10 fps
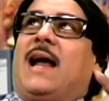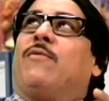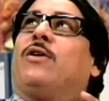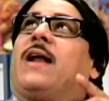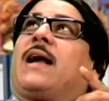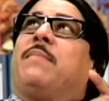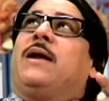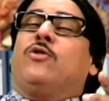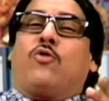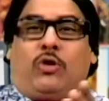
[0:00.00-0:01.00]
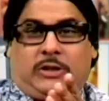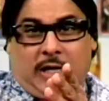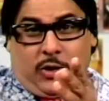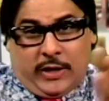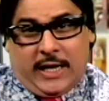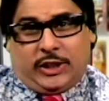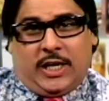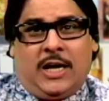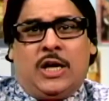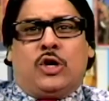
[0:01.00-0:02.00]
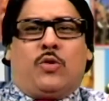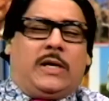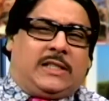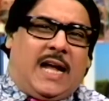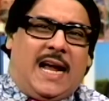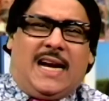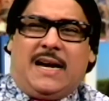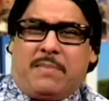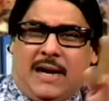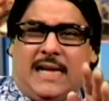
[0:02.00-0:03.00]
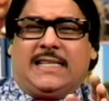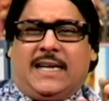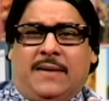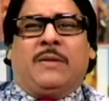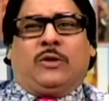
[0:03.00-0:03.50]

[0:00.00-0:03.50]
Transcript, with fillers: then I would recommend you go South Asia towards Thailand, Malaysia.